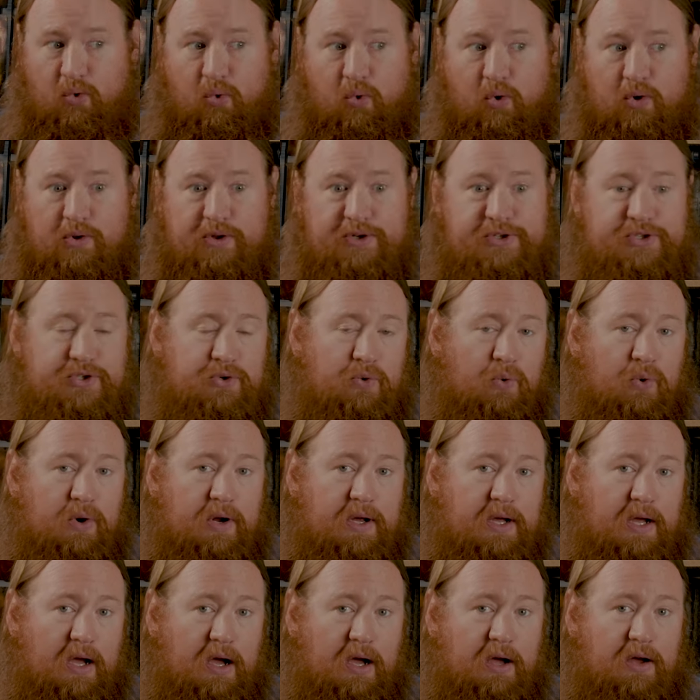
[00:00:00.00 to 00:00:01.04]
Or the
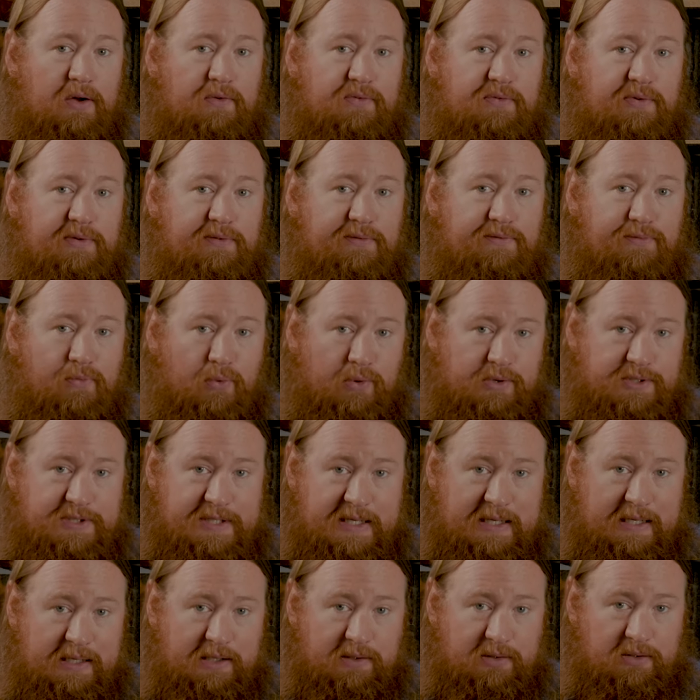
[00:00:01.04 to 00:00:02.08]
story of
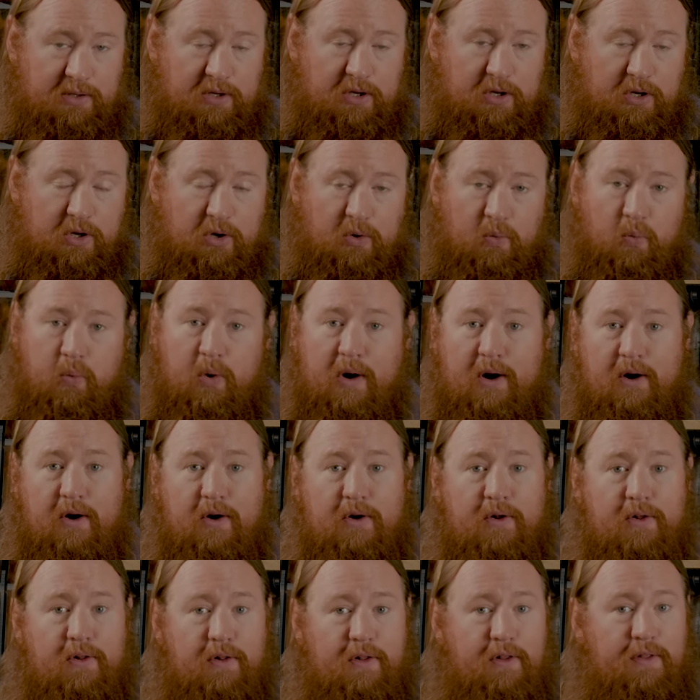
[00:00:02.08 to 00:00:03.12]
14,
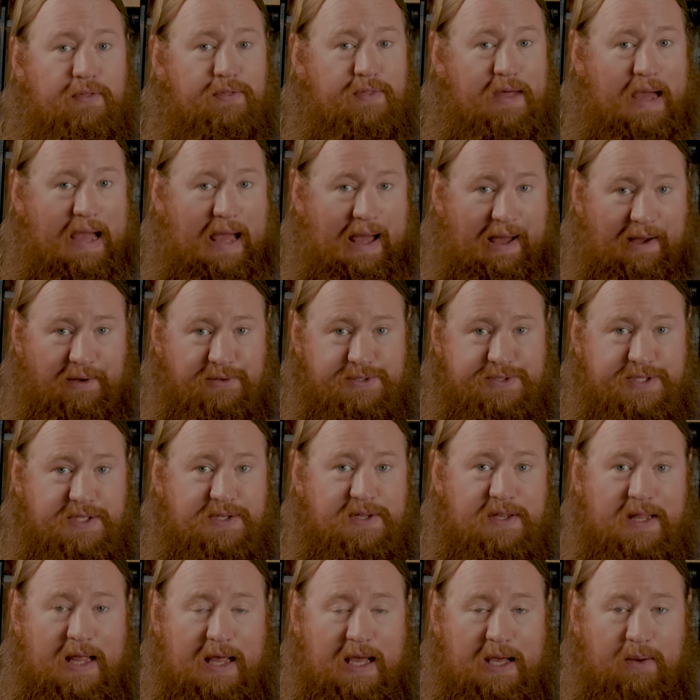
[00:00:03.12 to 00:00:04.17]
where the house
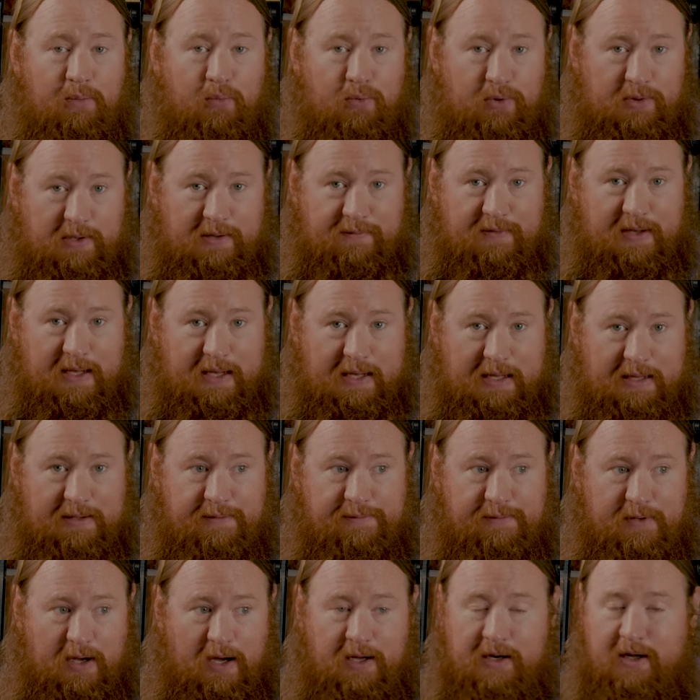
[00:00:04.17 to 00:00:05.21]
that they were living
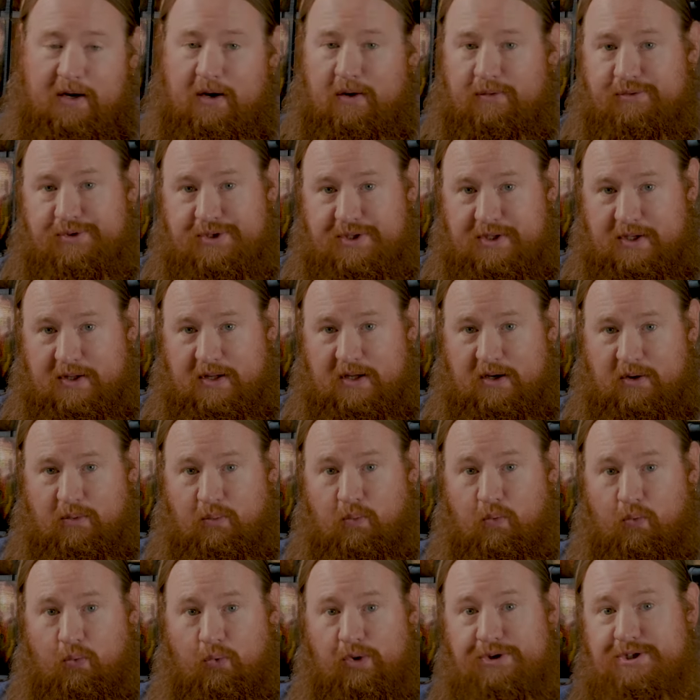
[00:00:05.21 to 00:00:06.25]
in, unannounced to
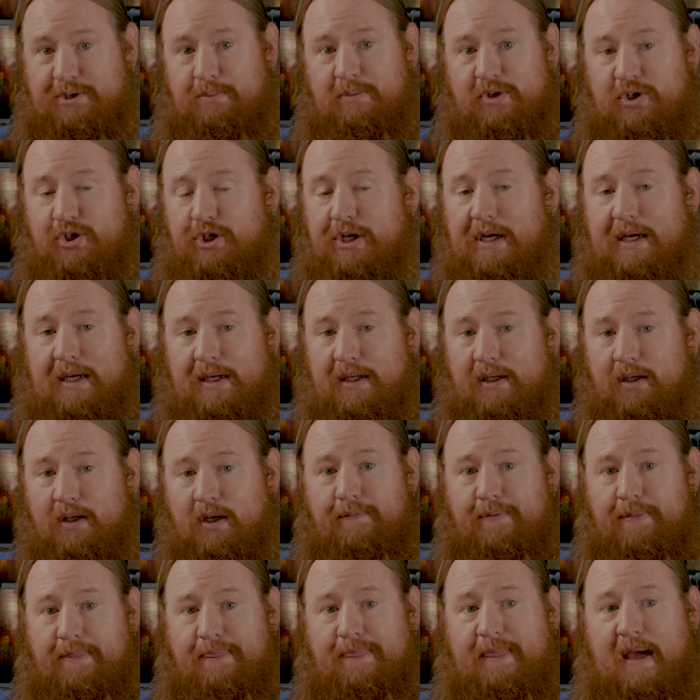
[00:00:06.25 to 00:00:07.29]
them, was a machine
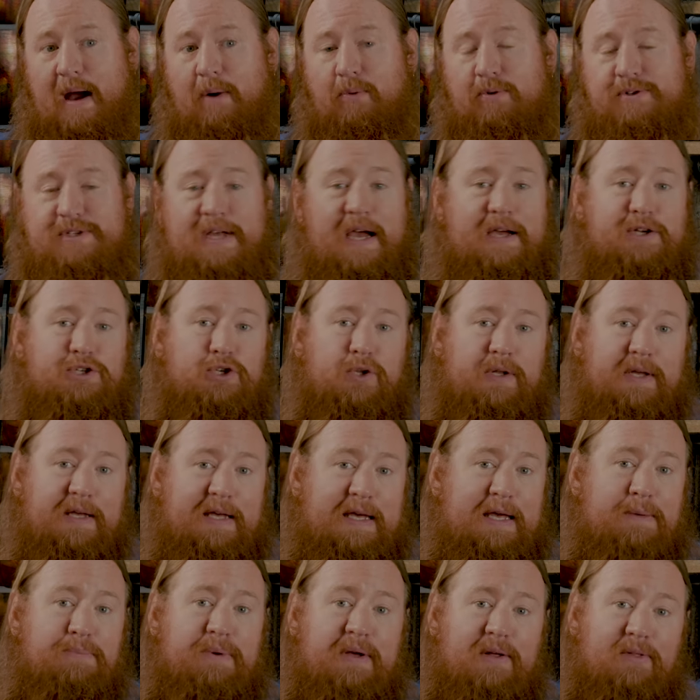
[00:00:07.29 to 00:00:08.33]
that was actually
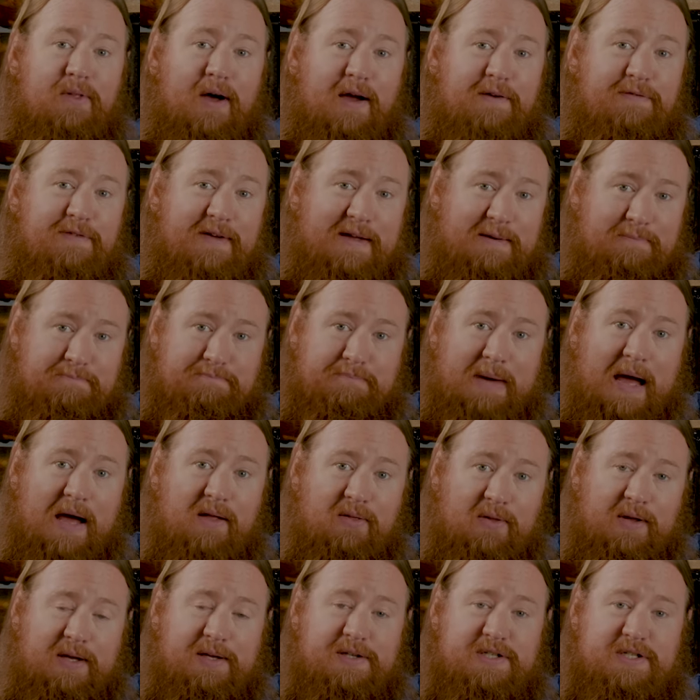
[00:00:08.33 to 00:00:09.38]
keeping life in
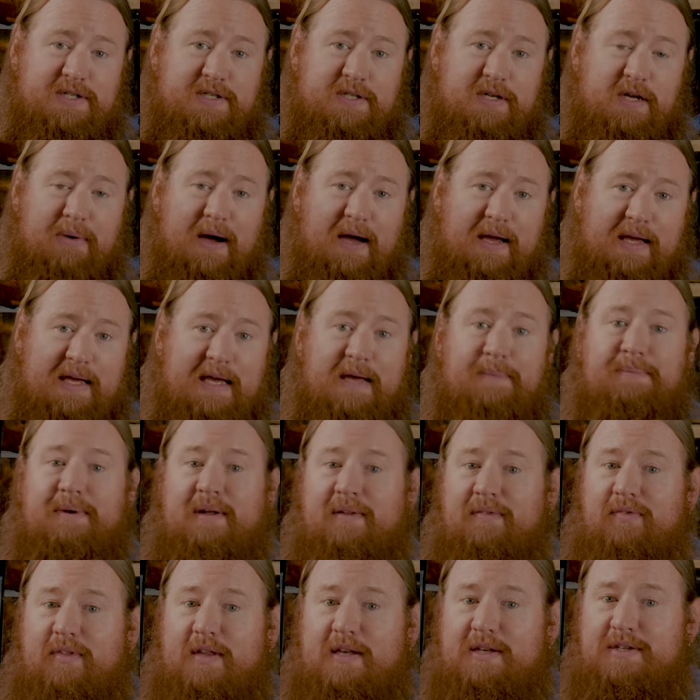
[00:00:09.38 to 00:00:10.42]
balance by
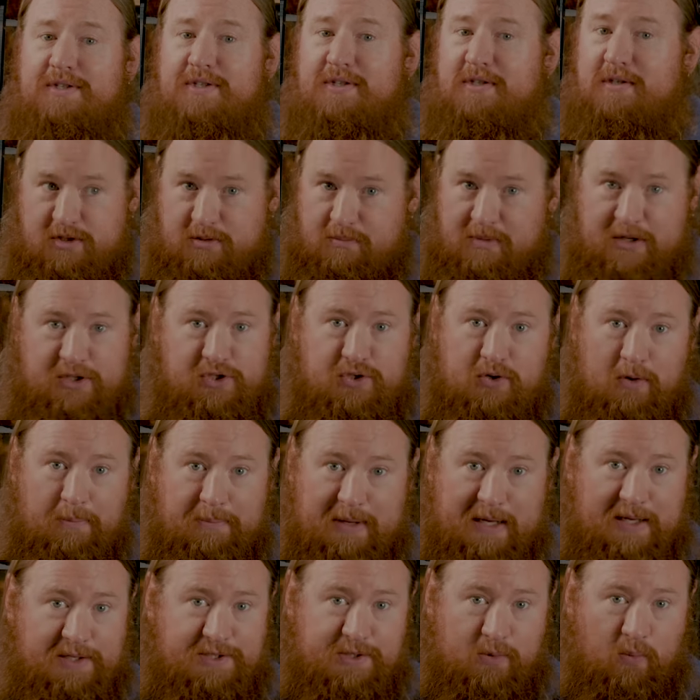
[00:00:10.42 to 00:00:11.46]
keeping these dimensional
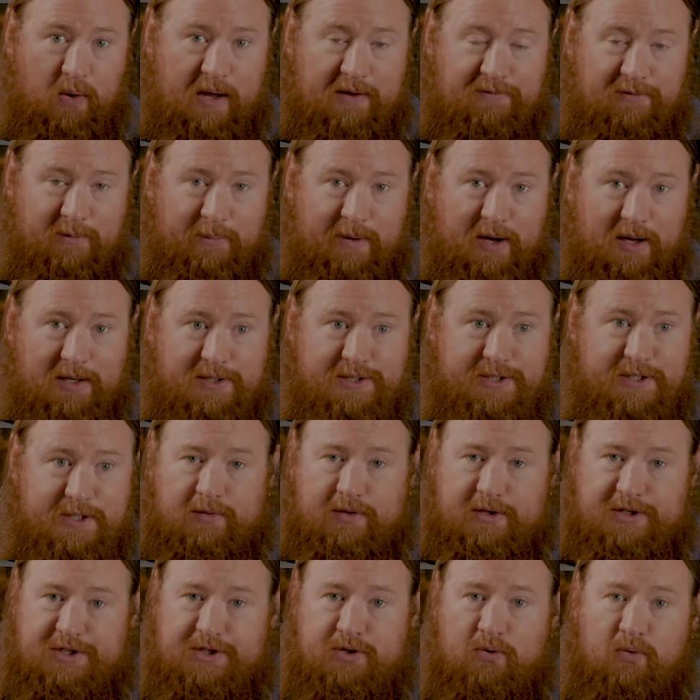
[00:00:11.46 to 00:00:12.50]
beings away from us.
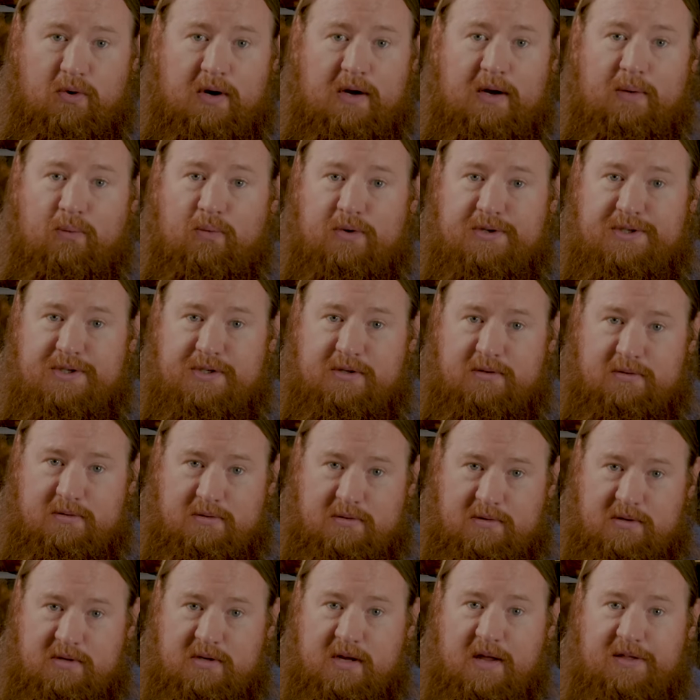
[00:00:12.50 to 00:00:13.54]
This story was
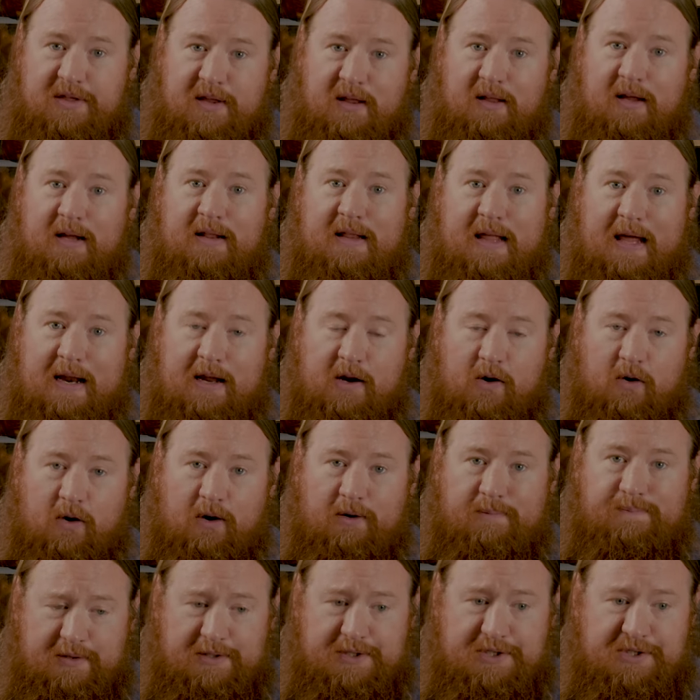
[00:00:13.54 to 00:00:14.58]
nothing like that at
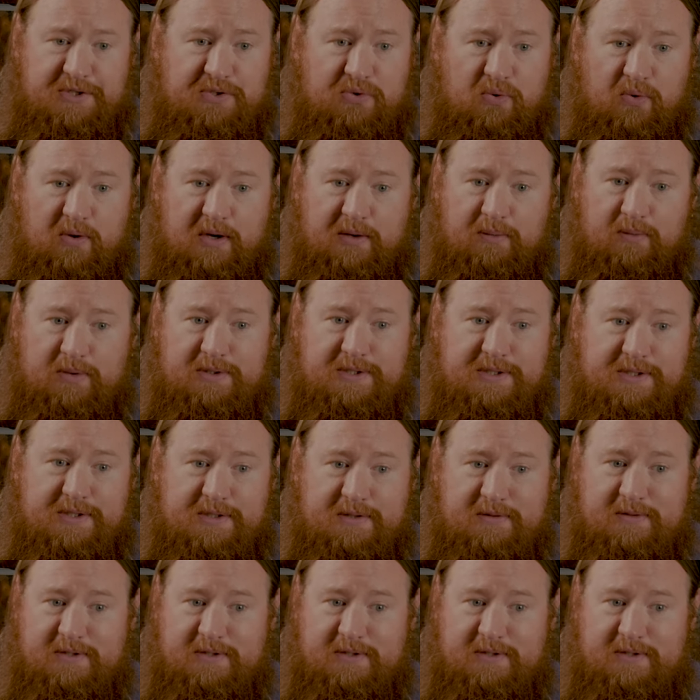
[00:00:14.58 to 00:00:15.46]
all. This story was